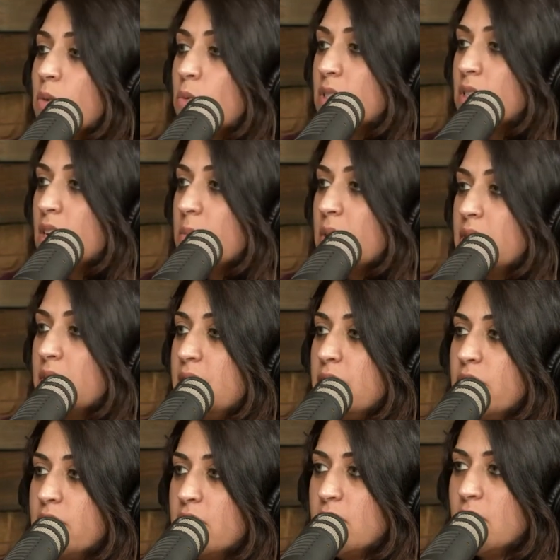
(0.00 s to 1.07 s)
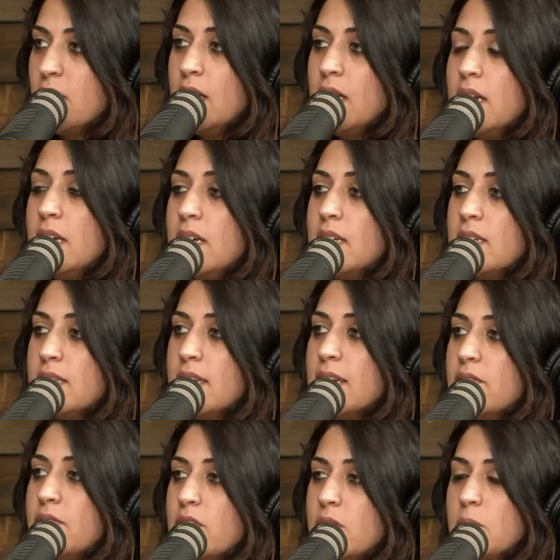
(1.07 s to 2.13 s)
And we'll talk about the difference in a
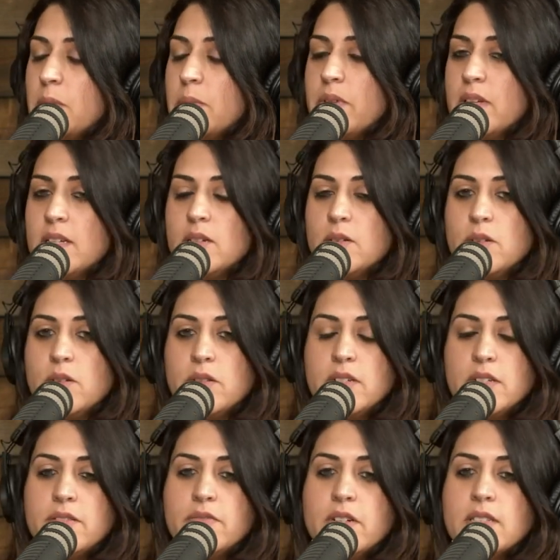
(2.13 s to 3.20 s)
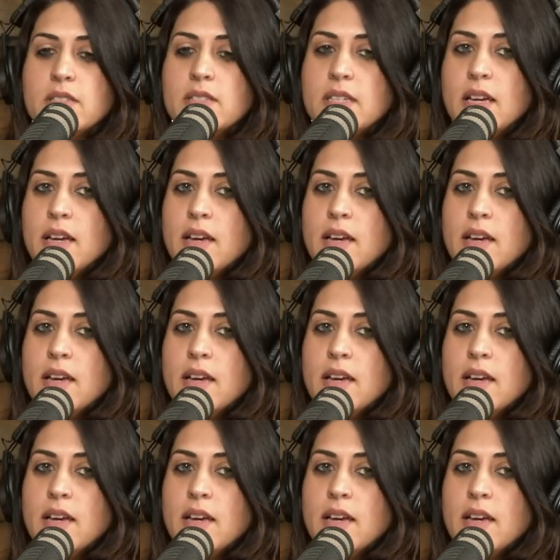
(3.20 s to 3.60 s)
second for some people that don't know the difference.